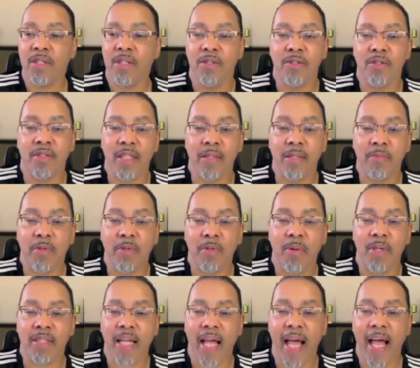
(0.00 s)
You seem to
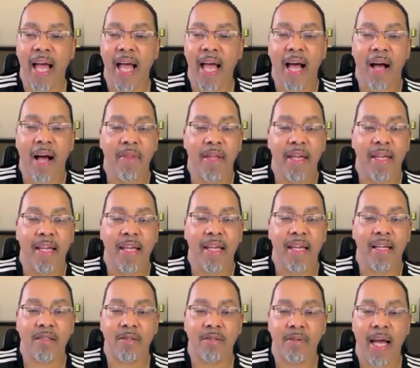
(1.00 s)
always have the
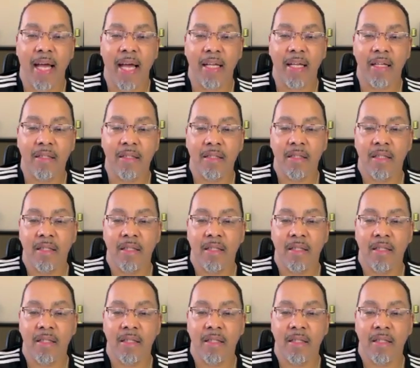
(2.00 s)
answer, right?